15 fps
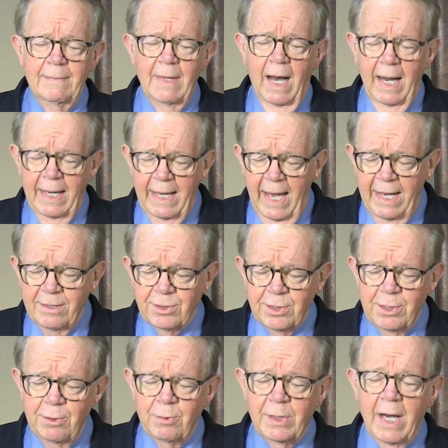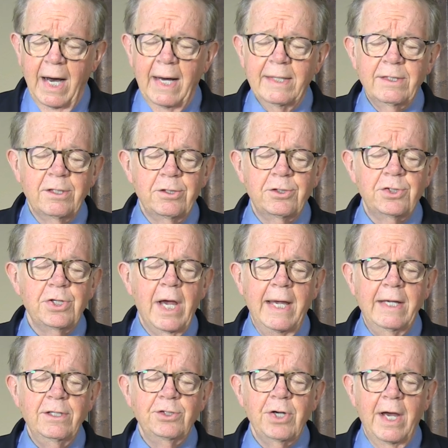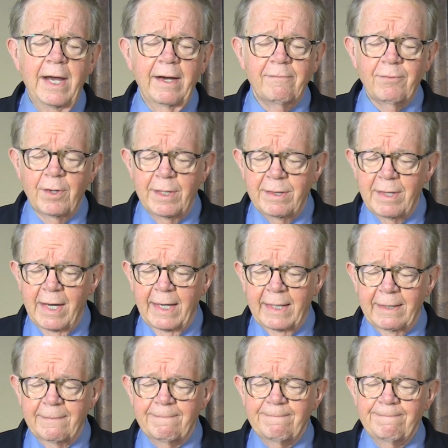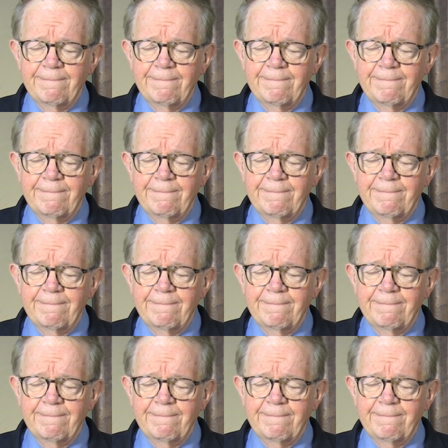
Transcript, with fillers: I ask you, God, to change everything.